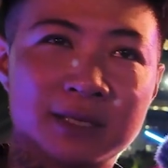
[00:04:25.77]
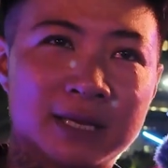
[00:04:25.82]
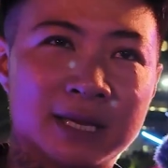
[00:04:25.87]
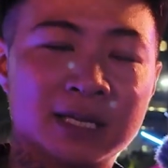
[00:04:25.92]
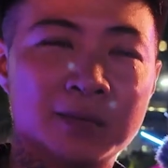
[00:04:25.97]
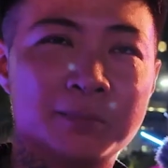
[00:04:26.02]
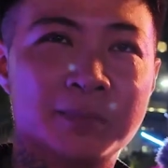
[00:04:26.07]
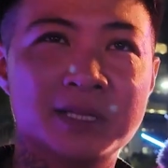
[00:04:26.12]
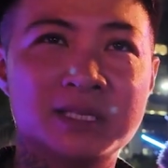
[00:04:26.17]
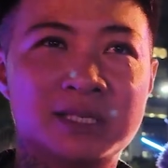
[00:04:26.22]

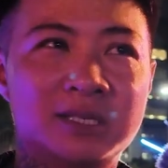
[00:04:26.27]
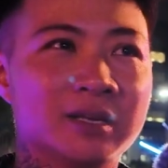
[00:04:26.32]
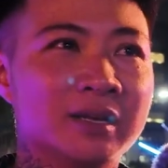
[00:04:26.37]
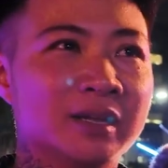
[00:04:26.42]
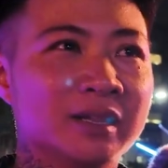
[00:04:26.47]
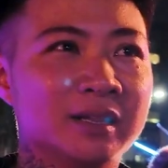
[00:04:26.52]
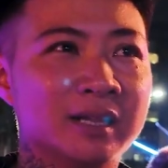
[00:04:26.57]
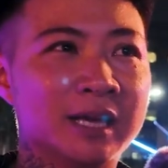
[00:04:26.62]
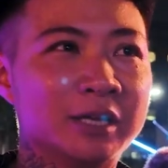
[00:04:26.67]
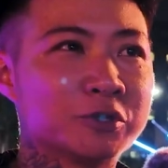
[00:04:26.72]
elements here
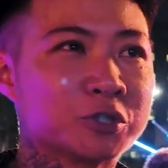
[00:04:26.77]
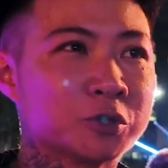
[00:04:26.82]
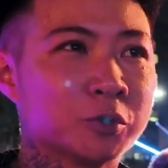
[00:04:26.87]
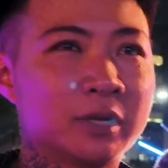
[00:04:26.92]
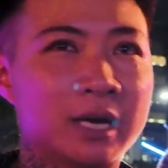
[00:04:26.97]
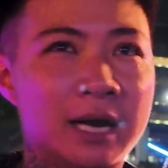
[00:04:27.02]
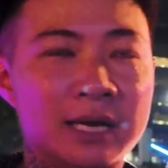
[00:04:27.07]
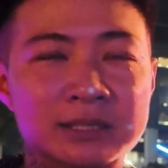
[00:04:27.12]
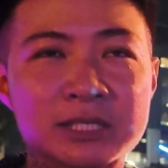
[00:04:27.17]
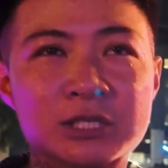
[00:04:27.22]
and there to show
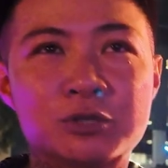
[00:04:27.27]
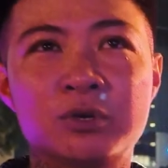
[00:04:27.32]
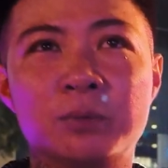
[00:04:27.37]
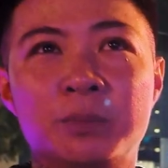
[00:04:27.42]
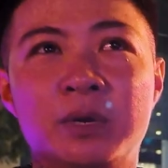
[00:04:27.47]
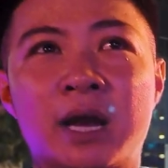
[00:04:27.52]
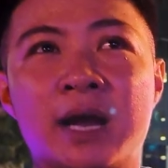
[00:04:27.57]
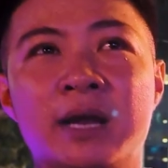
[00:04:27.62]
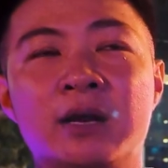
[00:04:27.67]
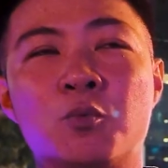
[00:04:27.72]
the artistry
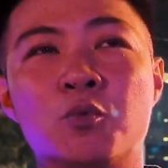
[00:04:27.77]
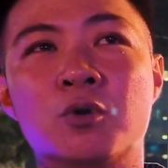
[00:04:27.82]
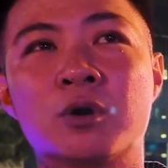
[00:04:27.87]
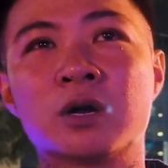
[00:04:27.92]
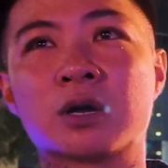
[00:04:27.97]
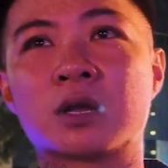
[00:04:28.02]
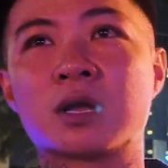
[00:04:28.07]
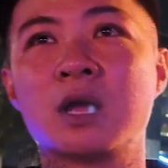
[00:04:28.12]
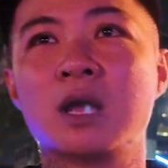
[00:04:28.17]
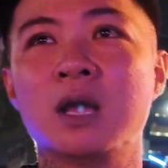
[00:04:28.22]
behind the
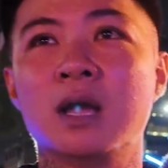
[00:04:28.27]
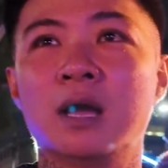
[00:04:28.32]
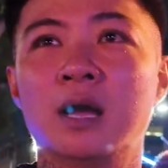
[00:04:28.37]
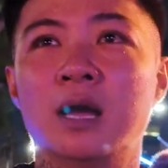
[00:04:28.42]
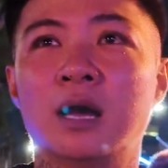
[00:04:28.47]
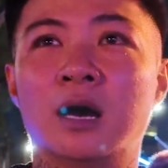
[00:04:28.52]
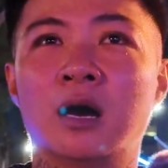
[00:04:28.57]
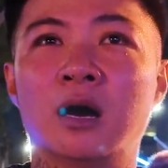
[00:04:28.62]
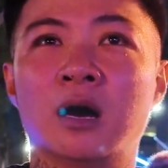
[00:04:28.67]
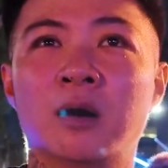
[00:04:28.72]
work.
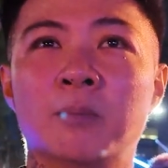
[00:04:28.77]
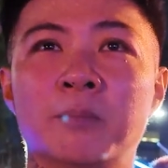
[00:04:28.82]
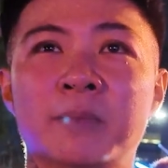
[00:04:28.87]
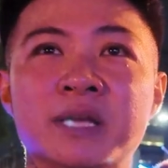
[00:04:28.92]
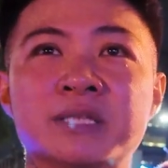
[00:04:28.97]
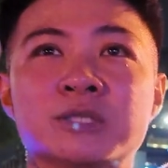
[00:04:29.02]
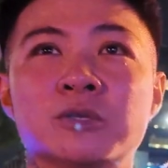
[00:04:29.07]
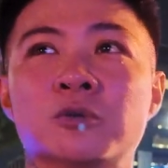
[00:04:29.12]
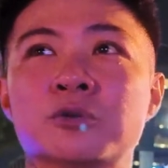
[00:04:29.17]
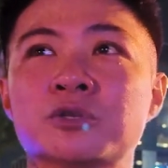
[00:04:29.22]

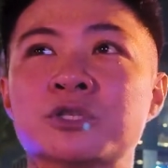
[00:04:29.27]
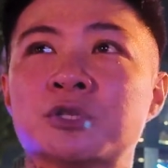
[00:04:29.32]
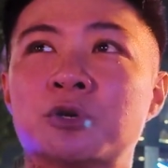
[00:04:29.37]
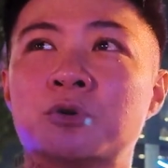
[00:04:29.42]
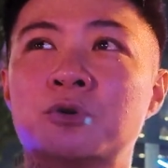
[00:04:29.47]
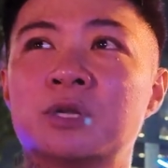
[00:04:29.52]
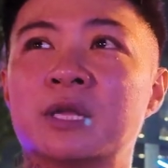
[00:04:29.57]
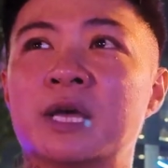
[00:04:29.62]
There's also